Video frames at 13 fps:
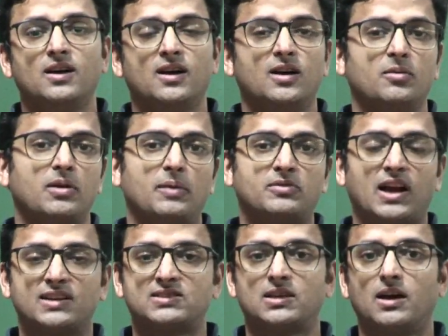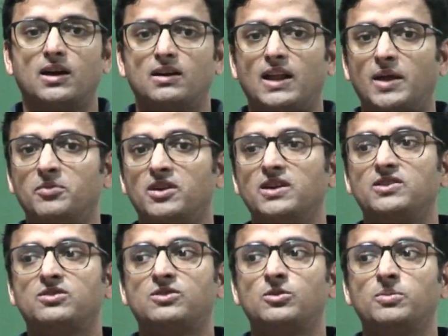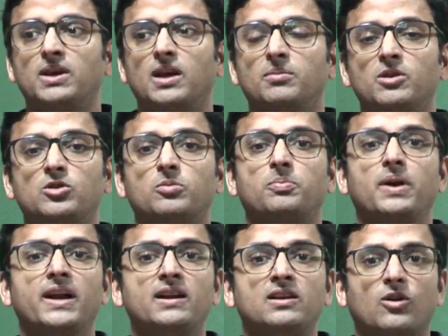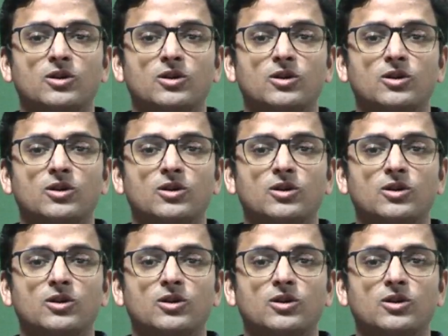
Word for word: uh, abstract libraries to be able to print